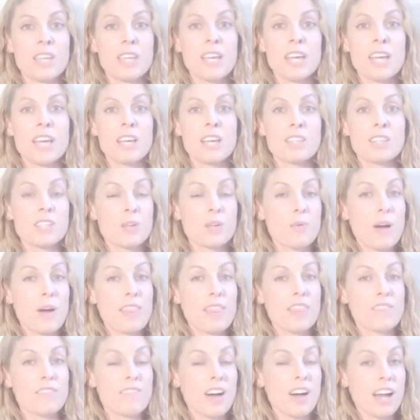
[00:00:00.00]
So when
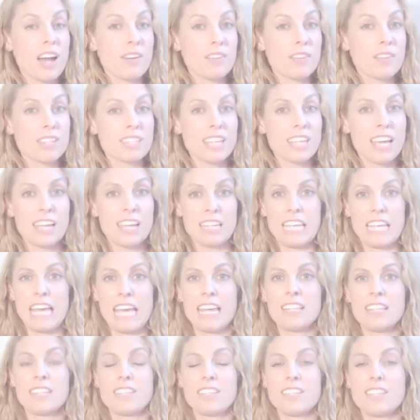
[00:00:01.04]
the virus can't get
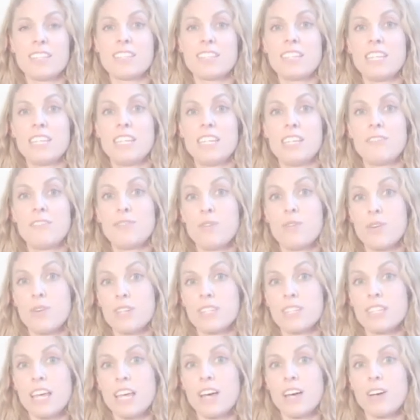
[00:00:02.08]
into the
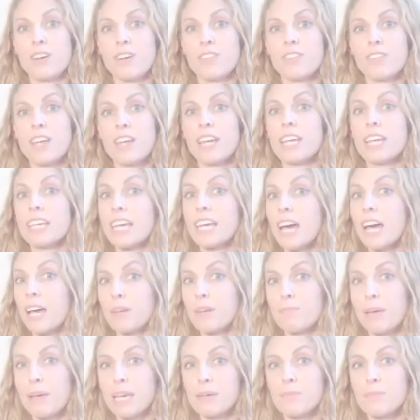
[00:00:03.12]
CD4 cell, then it can't
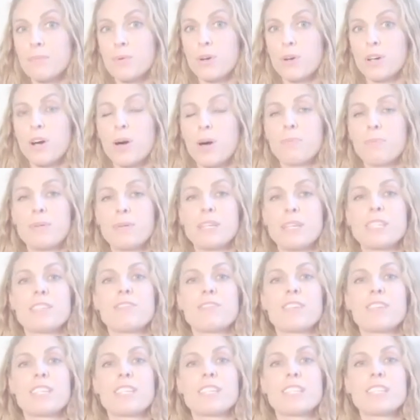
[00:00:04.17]
make more copies of
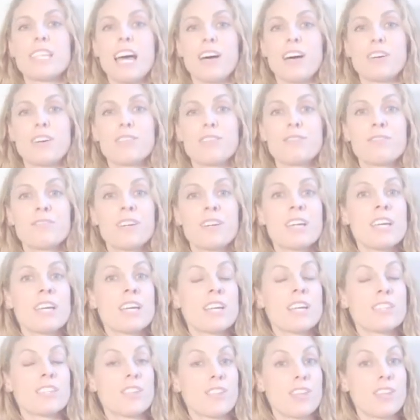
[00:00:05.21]
itself,
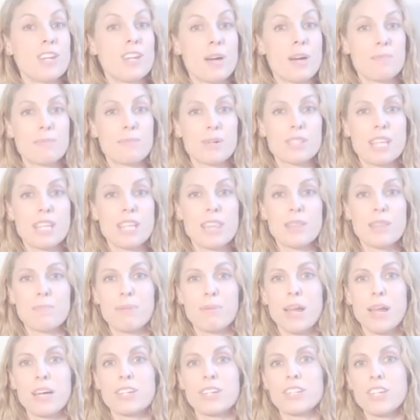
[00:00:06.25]
so the numbers in the blood go